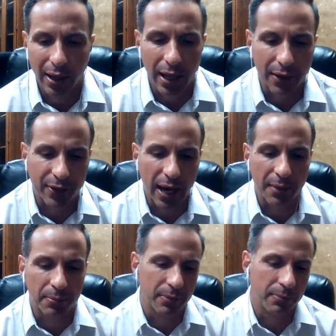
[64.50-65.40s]
And I've
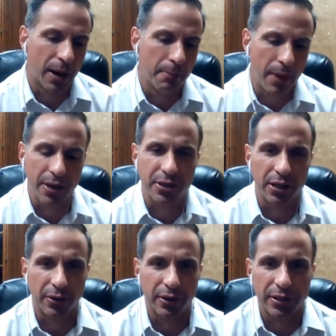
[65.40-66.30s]
got my meth
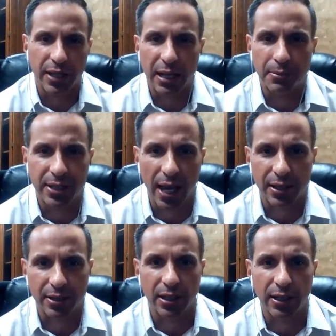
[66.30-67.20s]
dealer, this guy named
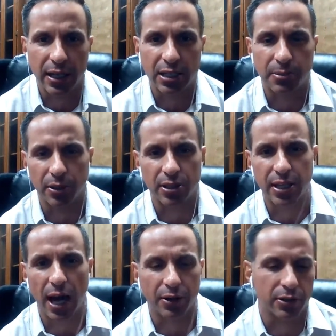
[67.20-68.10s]
Tex, sitting next to me on this
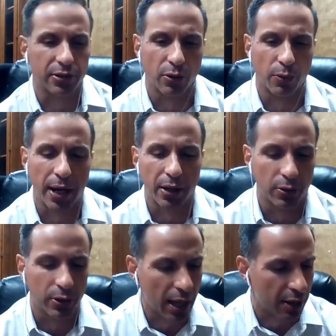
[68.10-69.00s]
couch, this little ratty
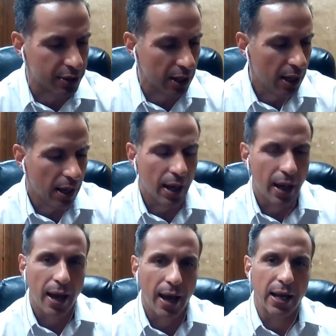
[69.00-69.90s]
old couch.
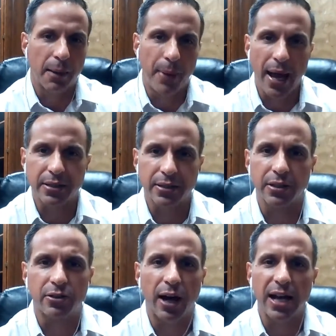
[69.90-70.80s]
And I'm passing
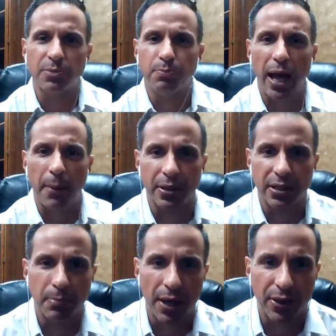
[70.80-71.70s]
this glass pipe with
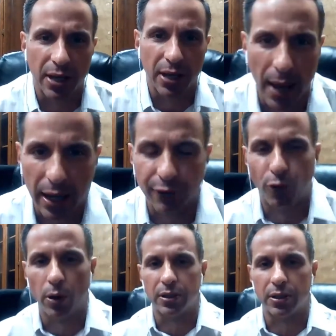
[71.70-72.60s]
this meth in it back and
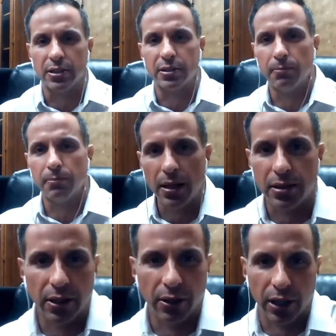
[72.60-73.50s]
forth to this meth dealer.